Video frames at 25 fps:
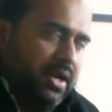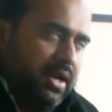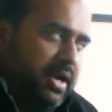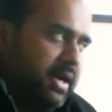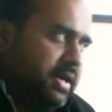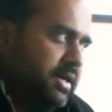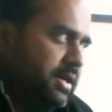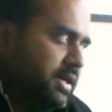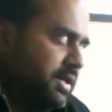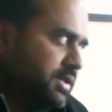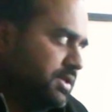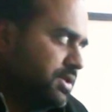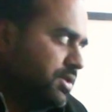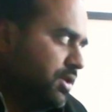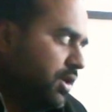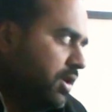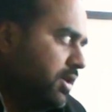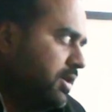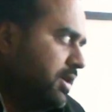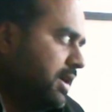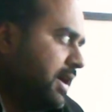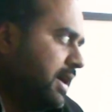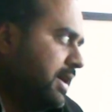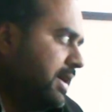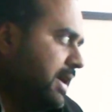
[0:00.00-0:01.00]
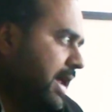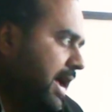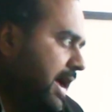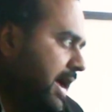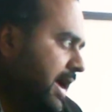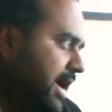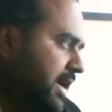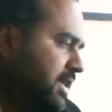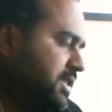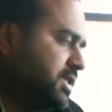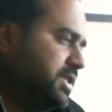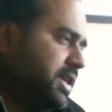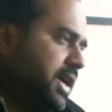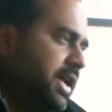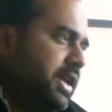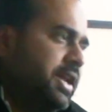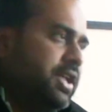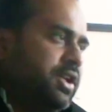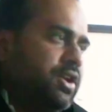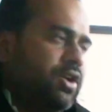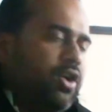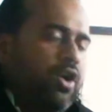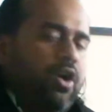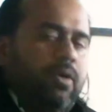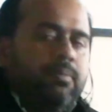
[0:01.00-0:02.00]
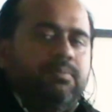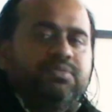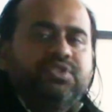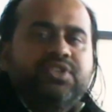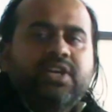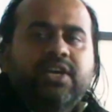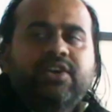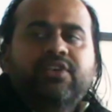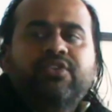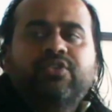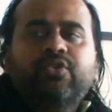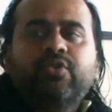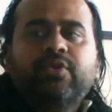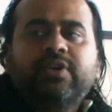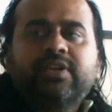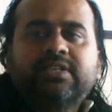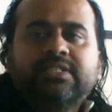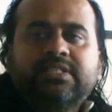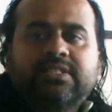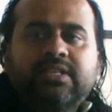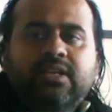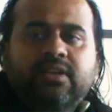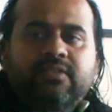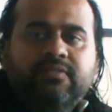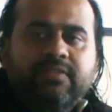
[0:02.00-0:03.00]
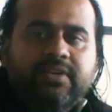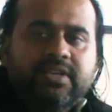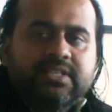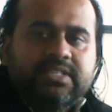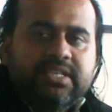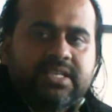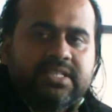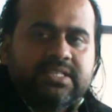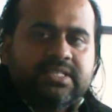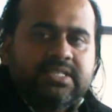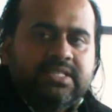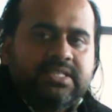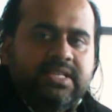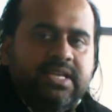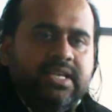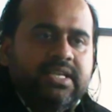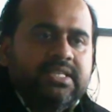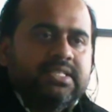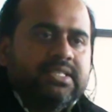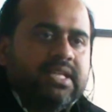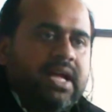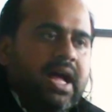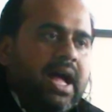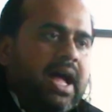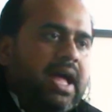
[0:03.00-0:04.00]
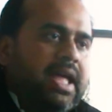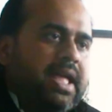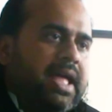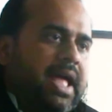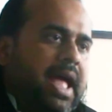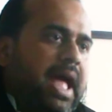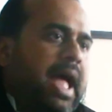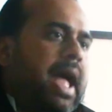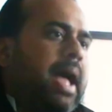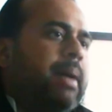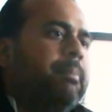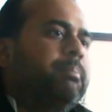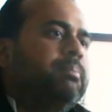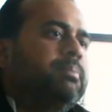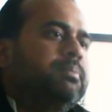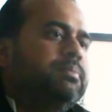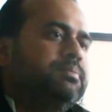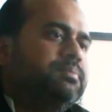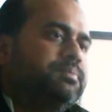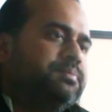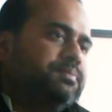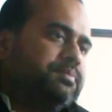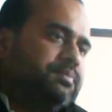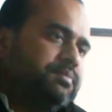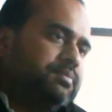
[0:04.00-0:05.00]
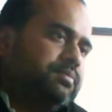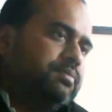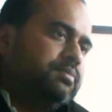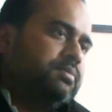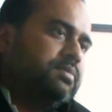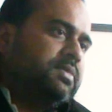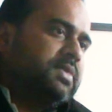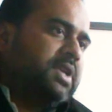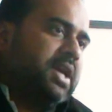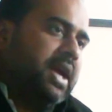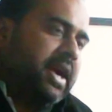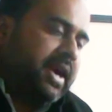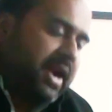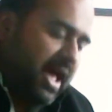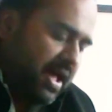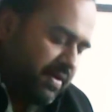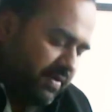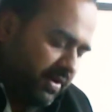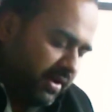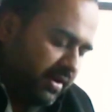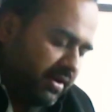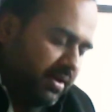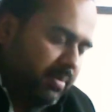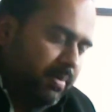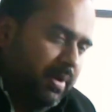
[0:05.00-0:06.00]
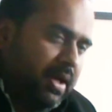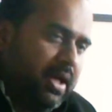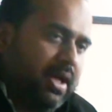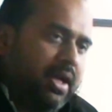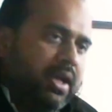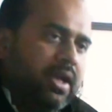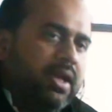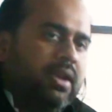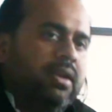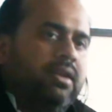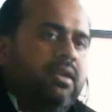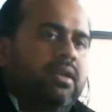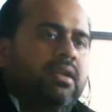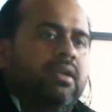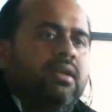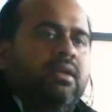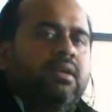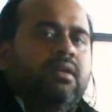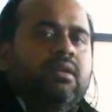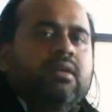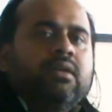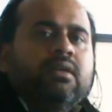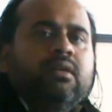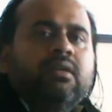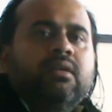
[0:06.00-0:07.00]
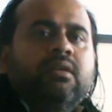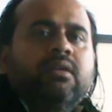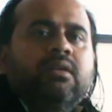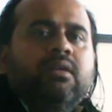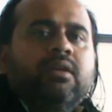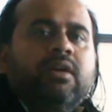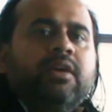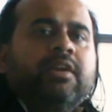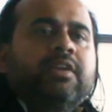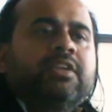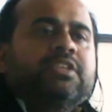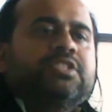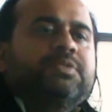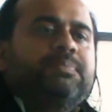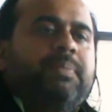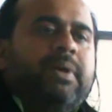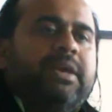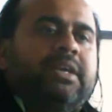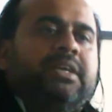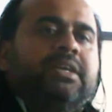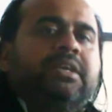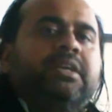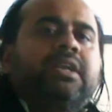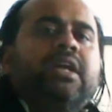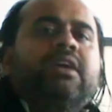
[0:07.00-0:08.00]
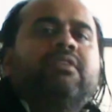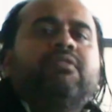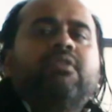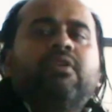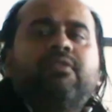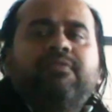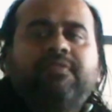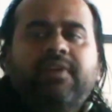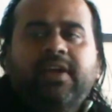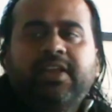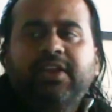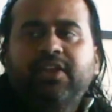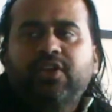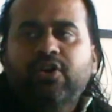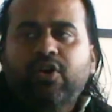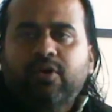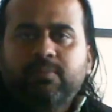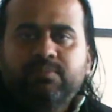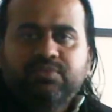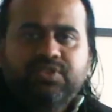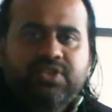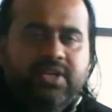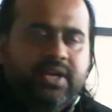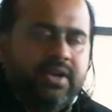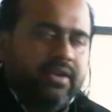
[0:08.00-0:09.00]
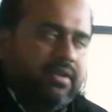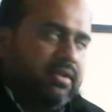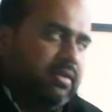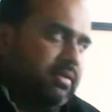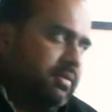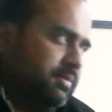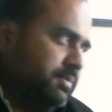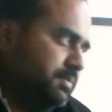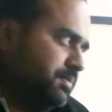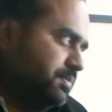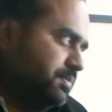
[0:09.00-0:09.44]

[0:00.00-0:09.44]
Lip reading: It does not attach any object to itself. It just says I am. And I will remain irrespective of any object.